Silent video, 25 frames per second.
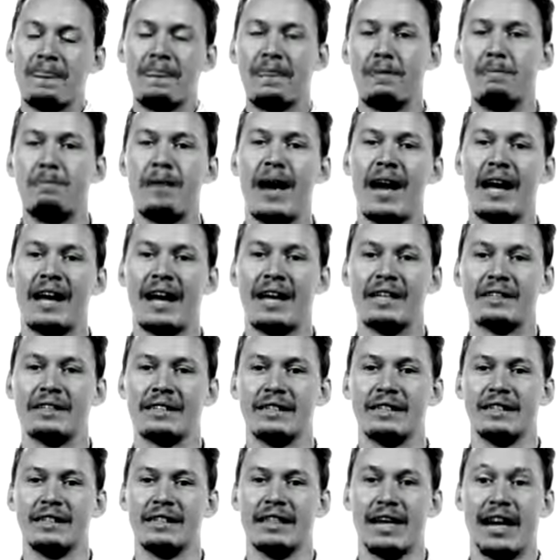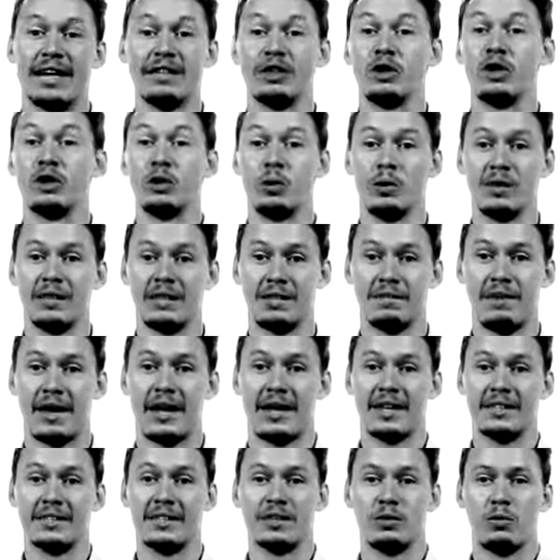the batter has a choice to make
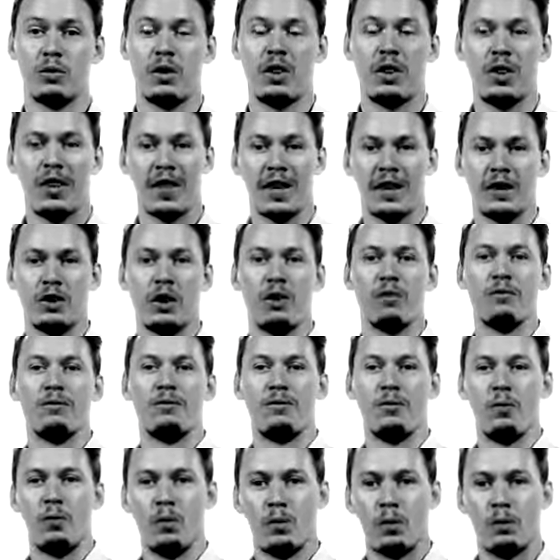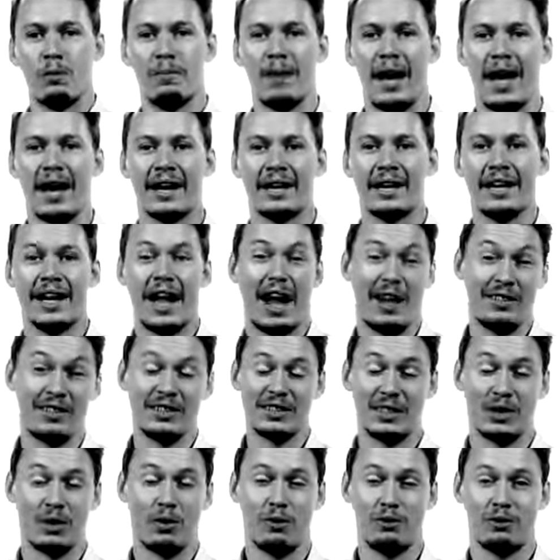as to whether they go forward or back. And this
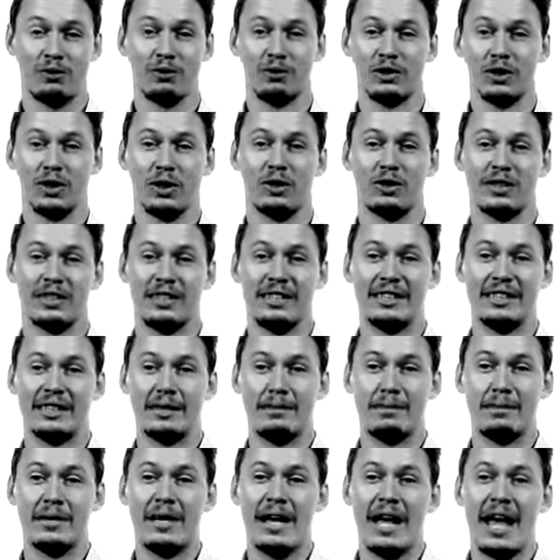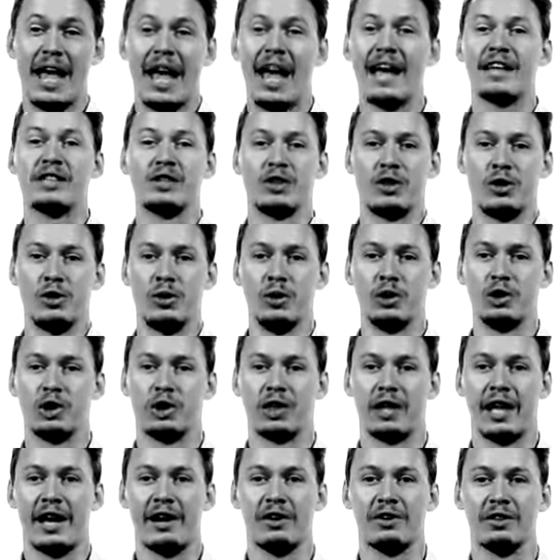can often result in some
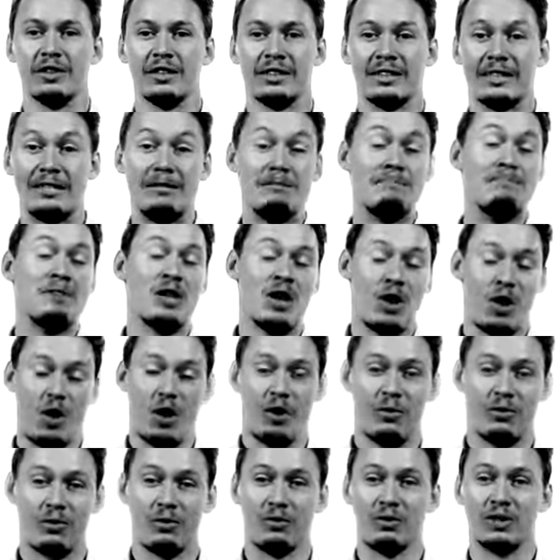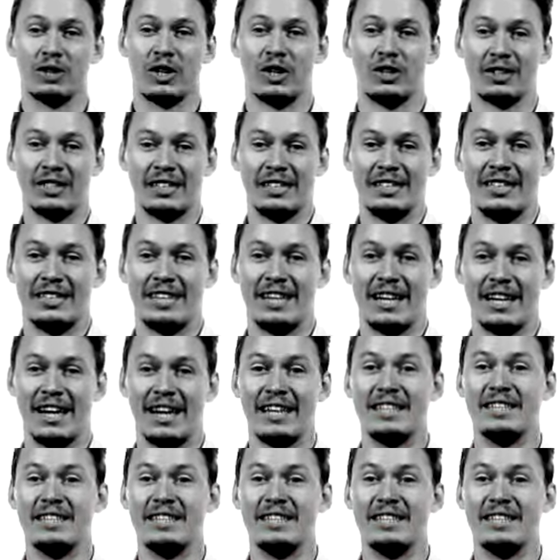executional errors and often result in a